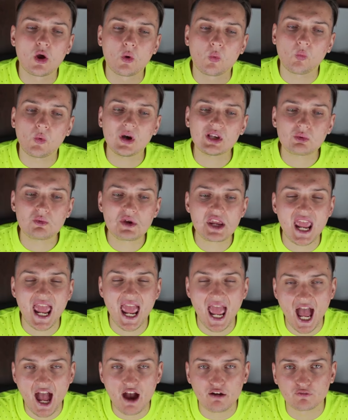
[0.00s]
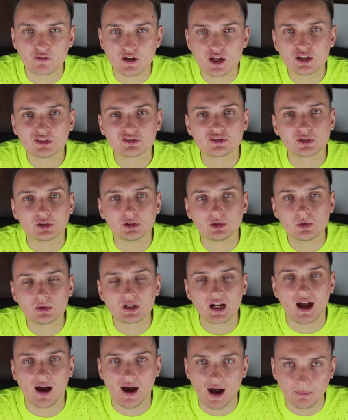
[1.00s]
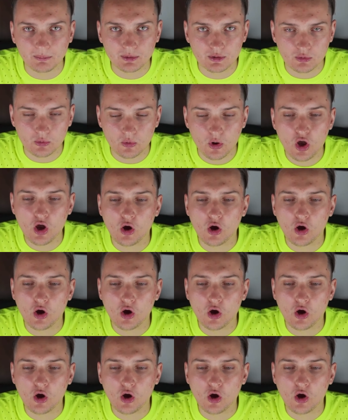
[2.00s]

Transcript: what we have to look up to,